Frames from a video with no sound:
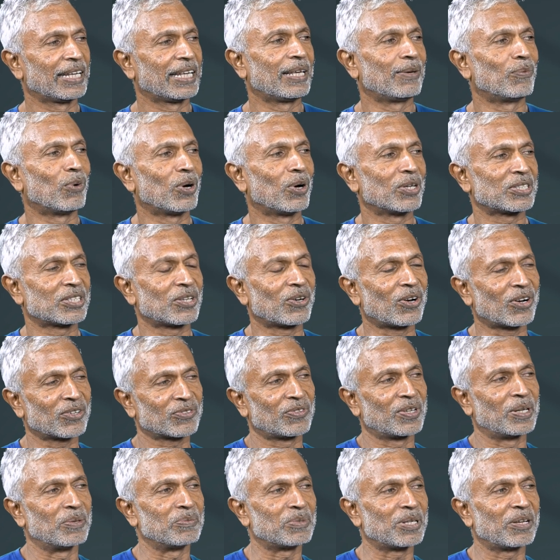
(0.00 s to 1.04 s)
He was at
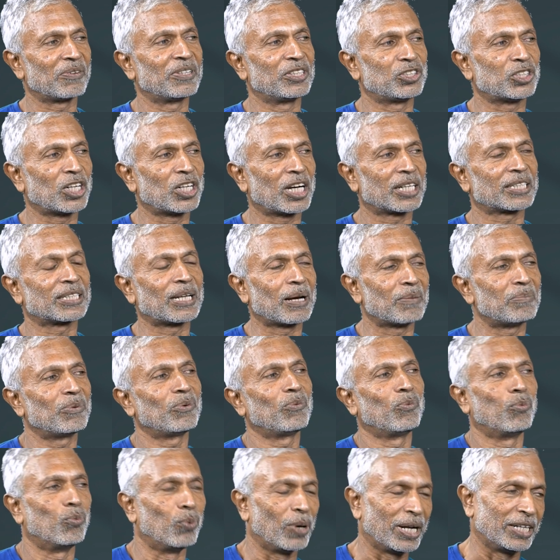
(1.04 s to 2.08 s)
Oxford himself. He chucked up,
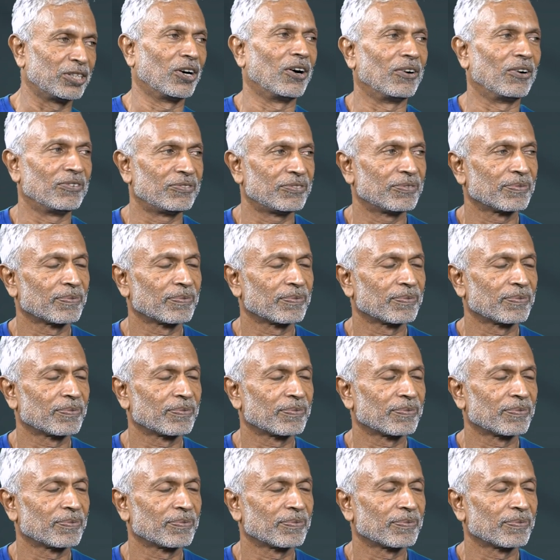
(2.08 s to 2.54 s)
went off.